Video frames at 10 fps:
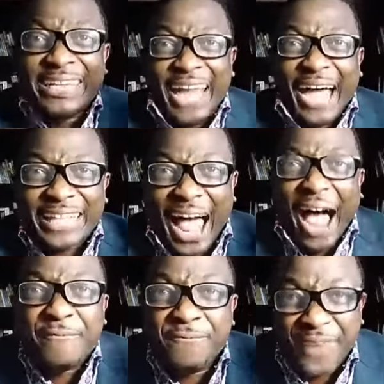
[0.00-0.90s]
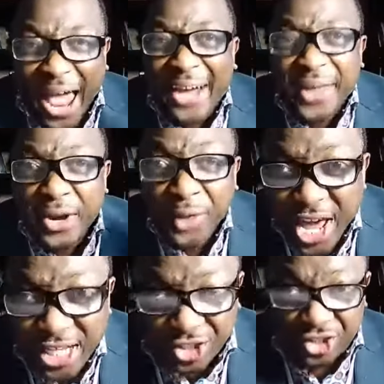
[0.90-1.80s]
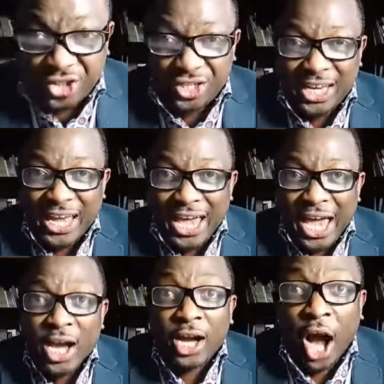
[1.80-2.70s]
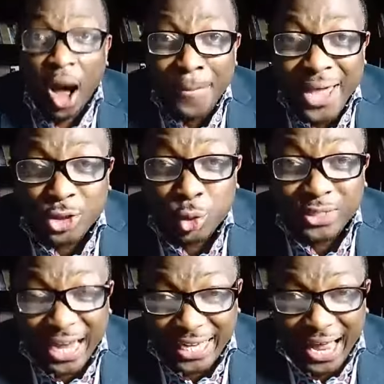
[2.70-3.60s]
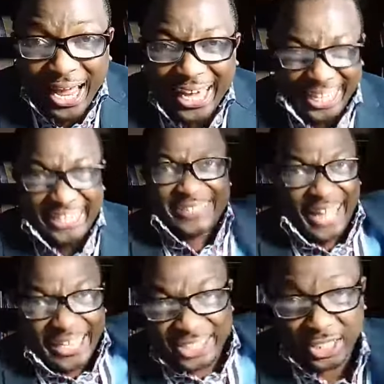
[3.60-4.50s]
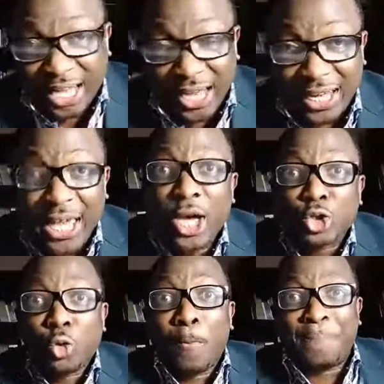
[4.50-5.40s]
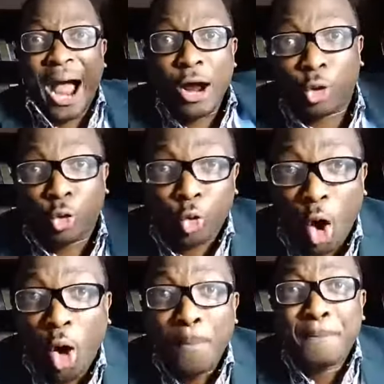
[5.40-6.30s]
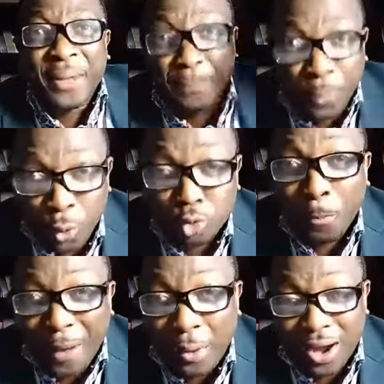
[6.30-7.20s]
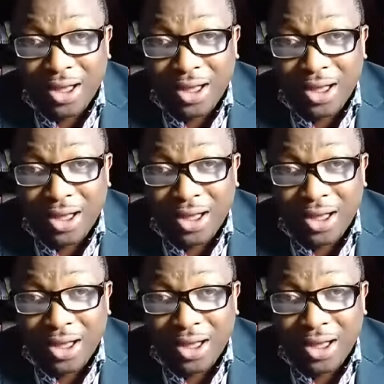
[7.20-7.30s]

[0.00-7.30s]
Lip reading: that are very rich, coming together intentionally to bankroll people to power.